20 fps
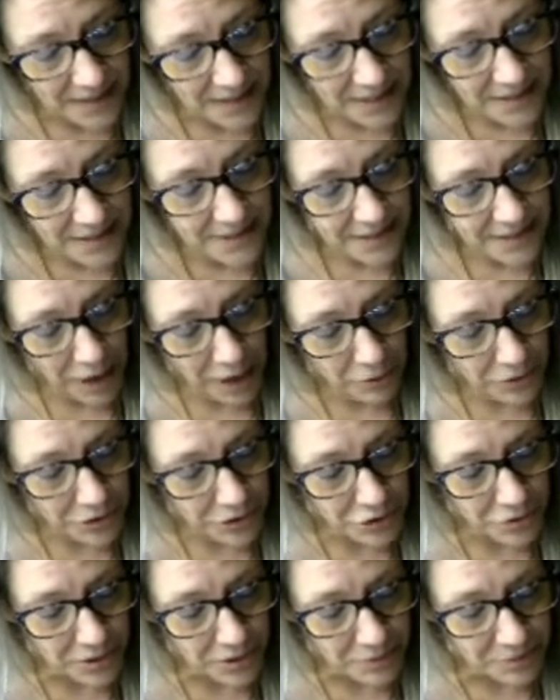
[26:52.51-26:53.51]
Tower
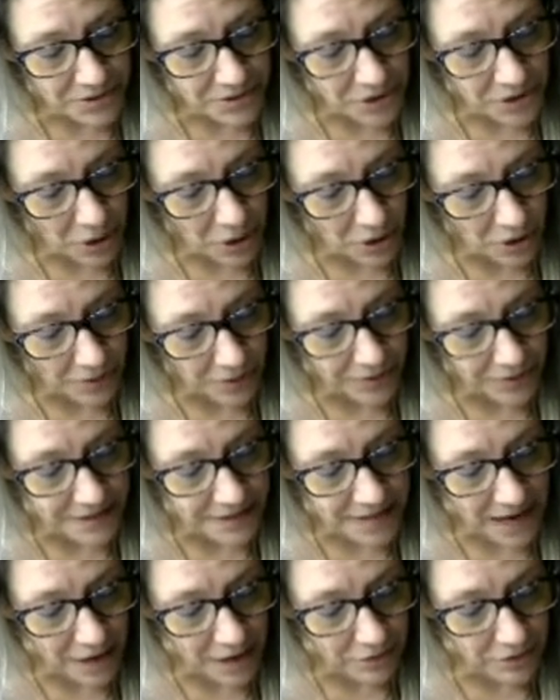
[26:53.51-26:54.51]
trumps all. The
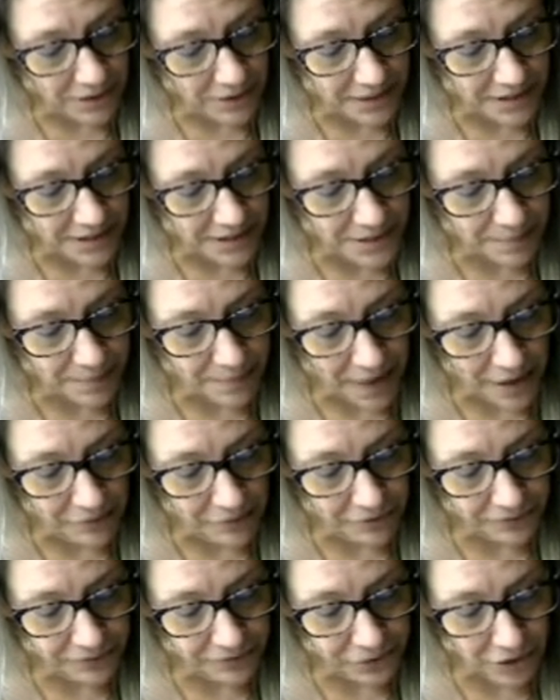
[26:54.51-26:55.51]
Tower is a
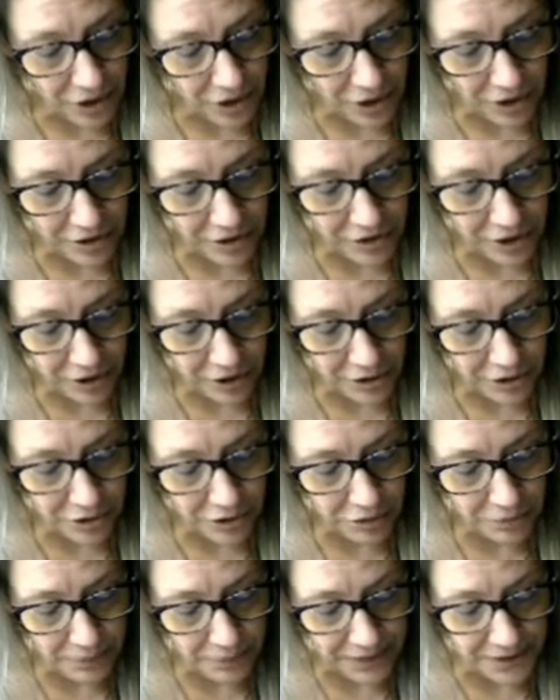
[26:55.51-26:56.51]
powerful card,
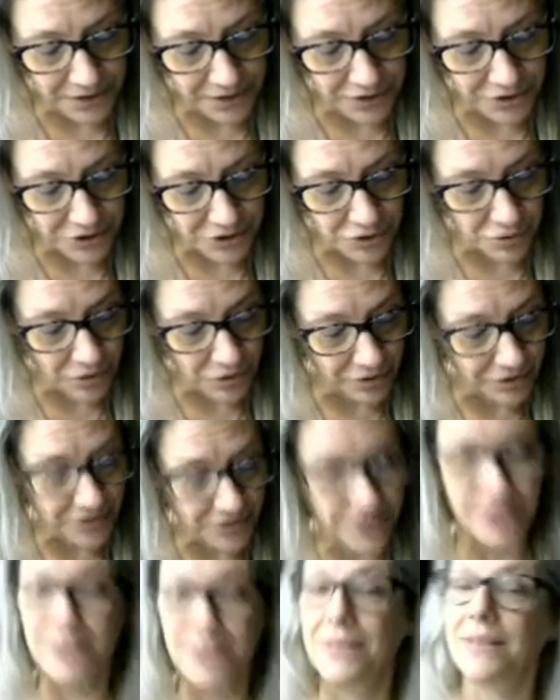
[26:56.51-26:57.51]
arguably the
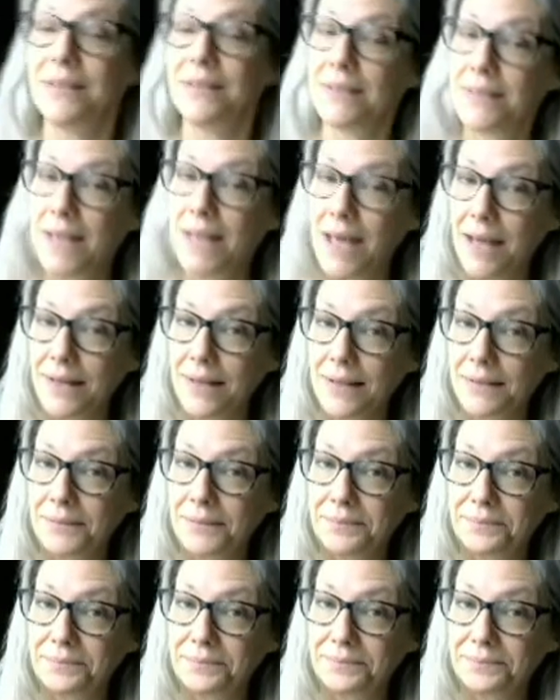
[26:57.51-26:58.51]
strongest in the deck.
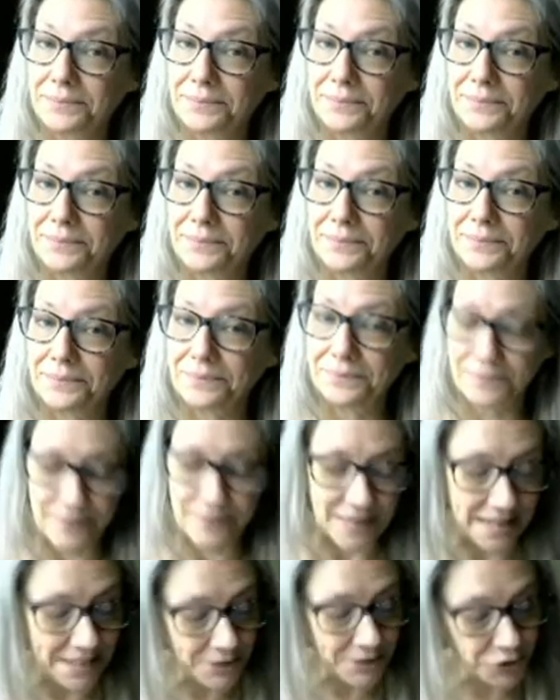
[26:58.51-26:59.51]

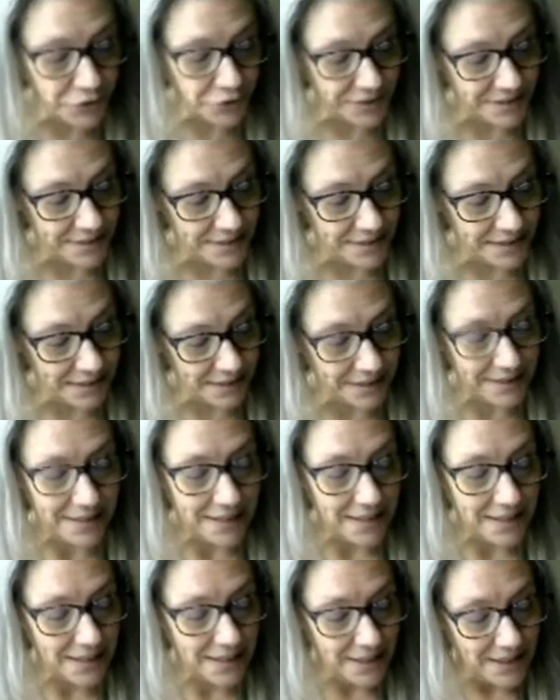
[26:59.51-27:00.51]
Interesting.
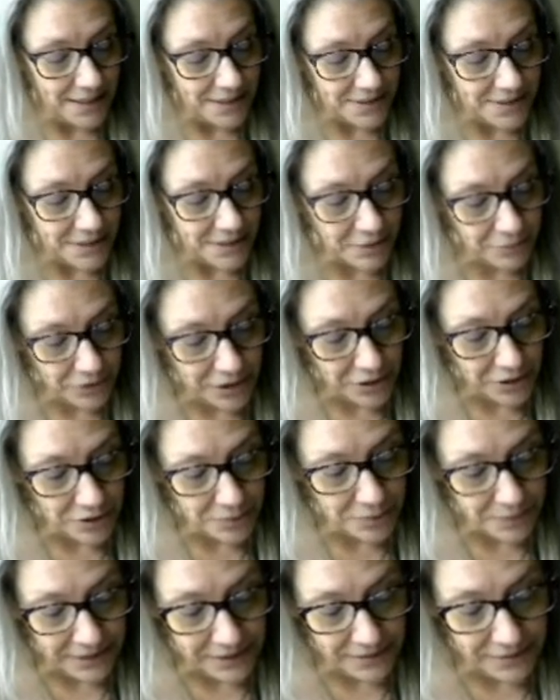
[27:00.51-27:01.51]
Some readers
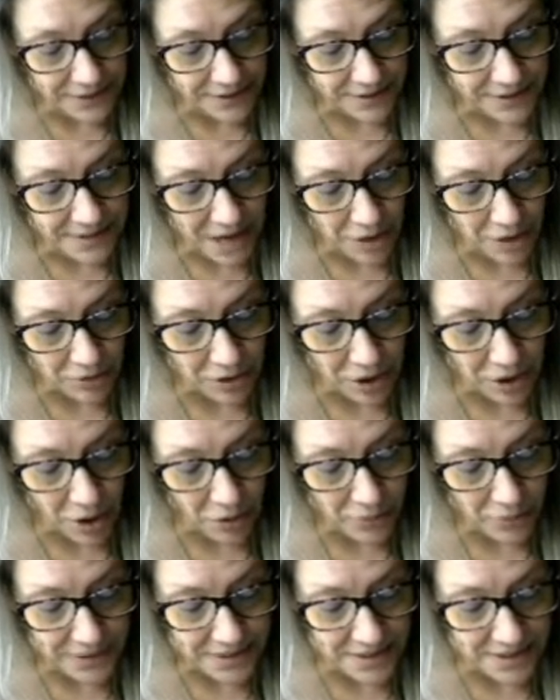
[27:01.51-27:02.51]
believe that the tower
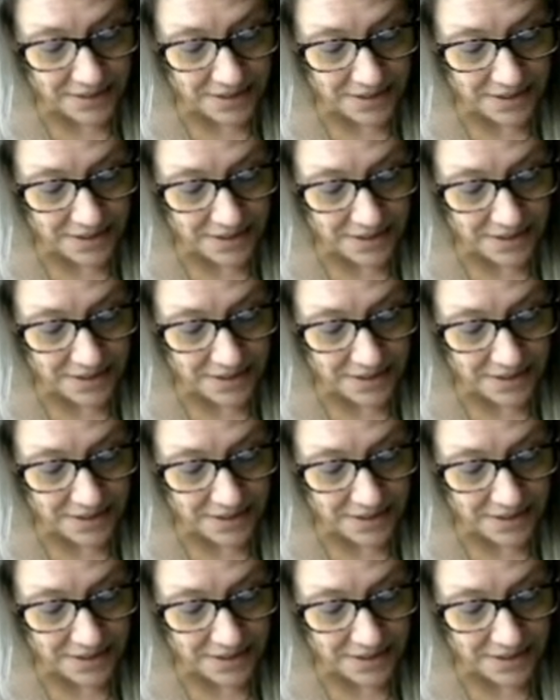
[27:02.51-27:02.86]
always exists